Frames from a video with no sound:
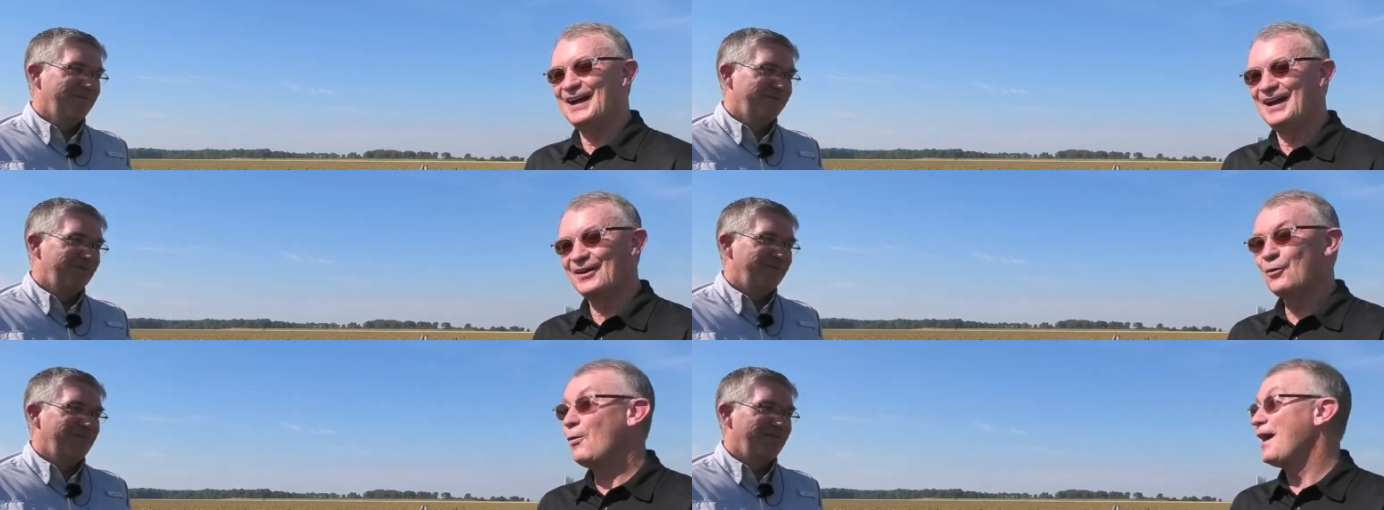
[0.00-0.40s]

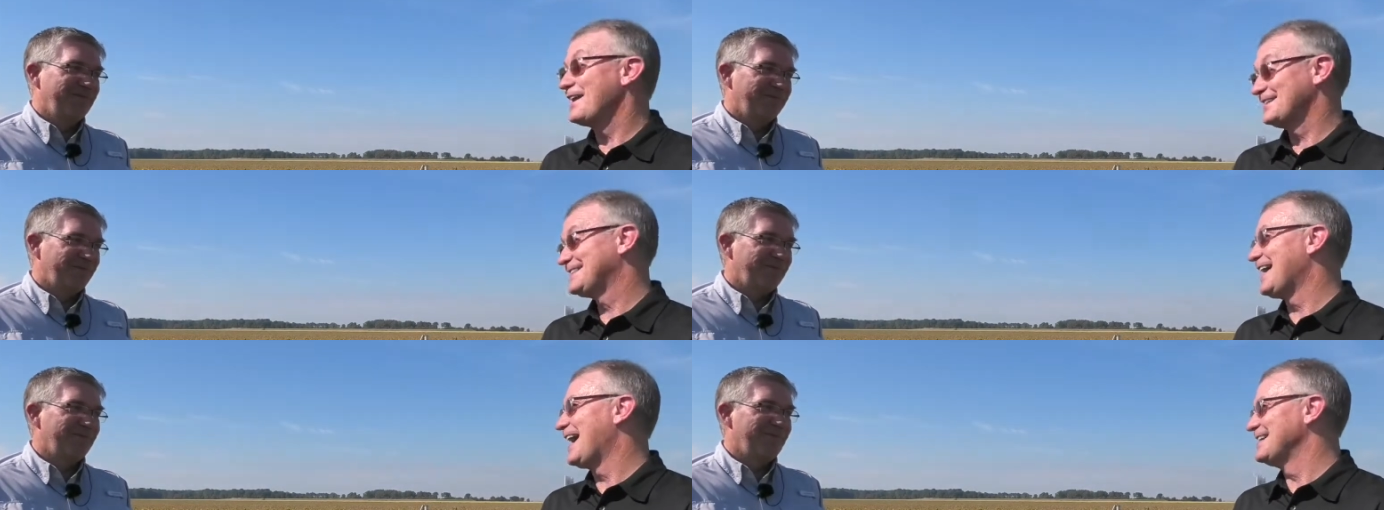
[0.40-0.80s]
Speaker 1: quite
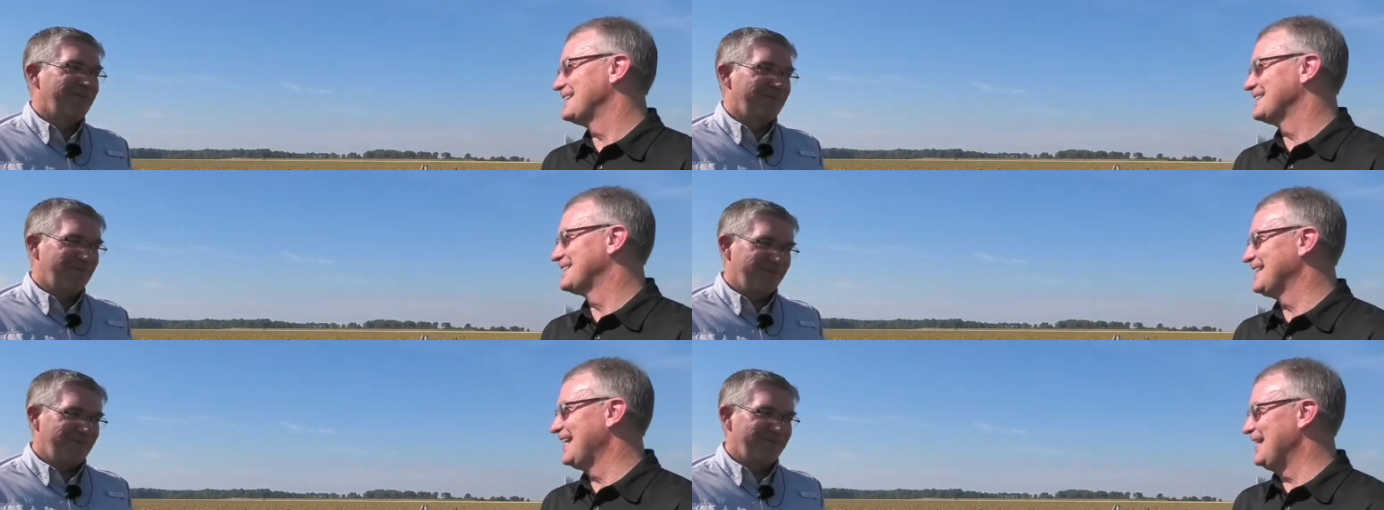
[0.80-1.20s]
a sight to
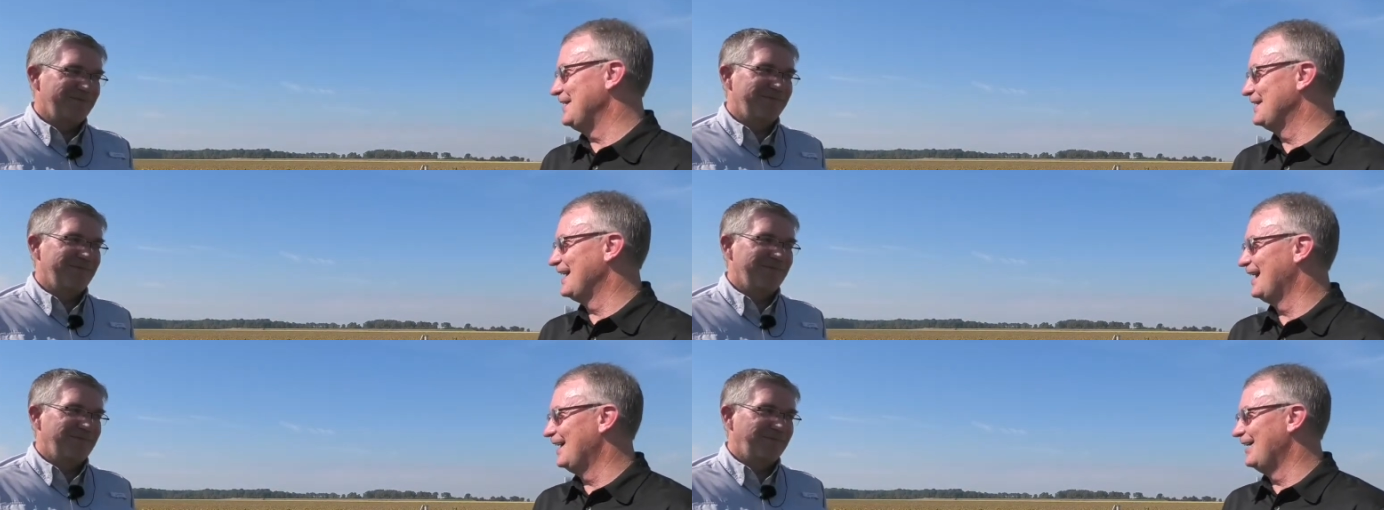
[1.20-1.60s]

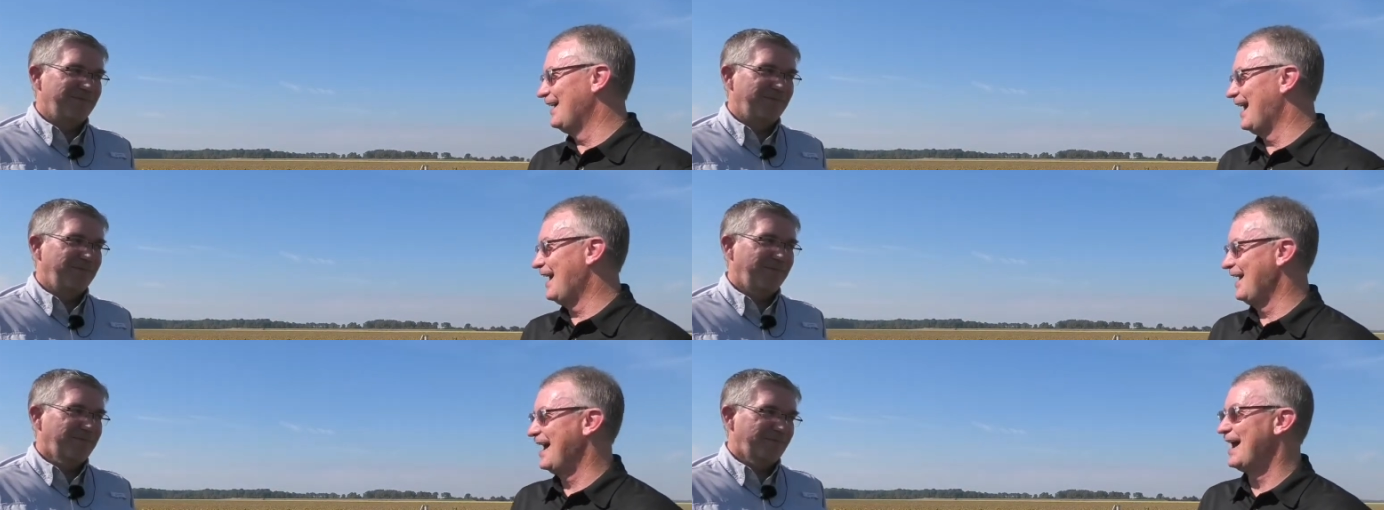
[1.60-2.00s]
see.
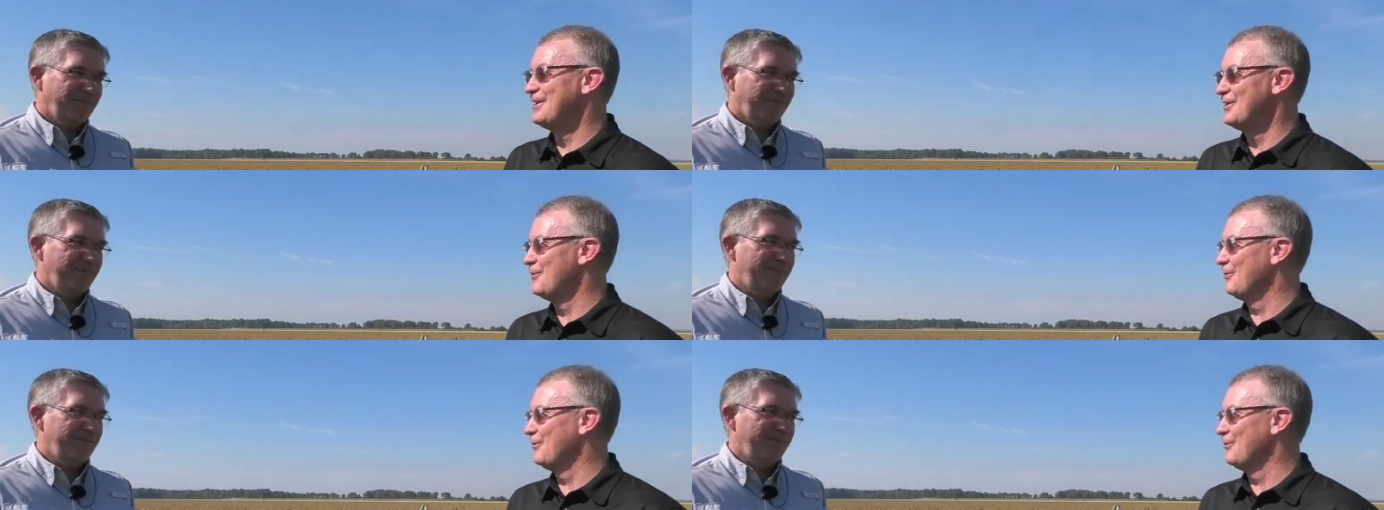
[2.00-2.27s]
I do